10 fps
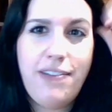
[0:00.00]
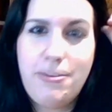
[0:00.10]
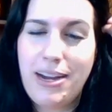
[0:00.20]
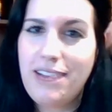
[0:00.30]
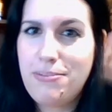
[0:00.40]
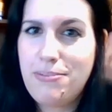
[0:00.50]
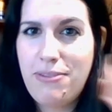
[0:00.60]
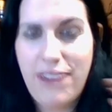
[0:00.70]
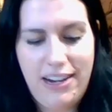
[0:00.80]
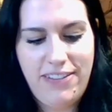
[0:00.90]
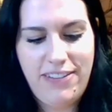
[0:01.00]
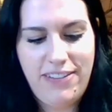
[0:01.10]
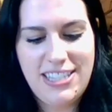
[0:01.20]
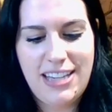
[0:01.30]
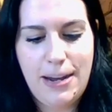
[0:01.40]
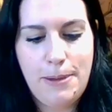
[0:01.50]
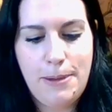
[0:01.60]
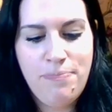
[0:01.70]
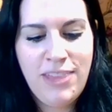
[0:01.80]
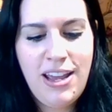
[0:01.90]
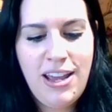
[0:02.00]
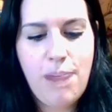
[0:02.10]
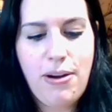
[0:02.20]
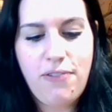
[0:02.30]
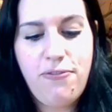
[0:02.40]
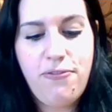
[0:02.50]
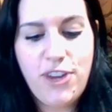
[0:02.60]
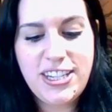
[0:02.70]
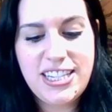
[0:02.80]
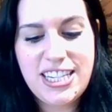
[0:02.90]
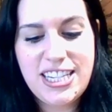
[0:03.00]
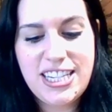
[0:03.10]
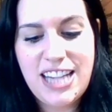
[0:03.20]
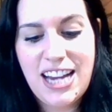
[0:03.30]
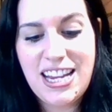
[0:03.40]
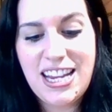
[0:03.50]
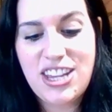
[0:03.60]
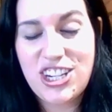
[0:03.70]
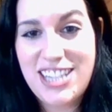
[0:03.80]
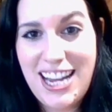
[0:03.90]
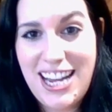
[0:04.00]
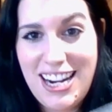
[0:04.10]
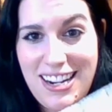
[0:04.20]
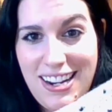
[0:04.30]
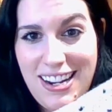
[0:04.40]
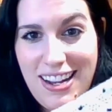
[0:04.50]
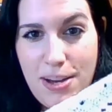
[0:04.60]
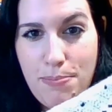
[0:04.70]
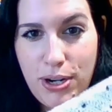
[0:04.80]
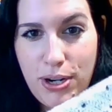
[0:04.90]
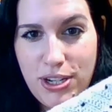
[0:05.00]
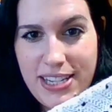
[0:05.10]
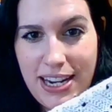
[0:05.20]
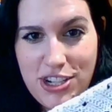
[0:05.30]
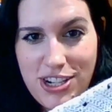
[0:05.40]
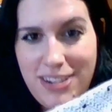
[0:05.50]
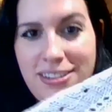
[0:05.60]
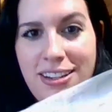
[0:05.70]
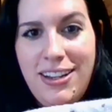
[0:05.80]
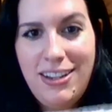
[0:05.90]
It might even be fine if it's about 1 foot on either side per section.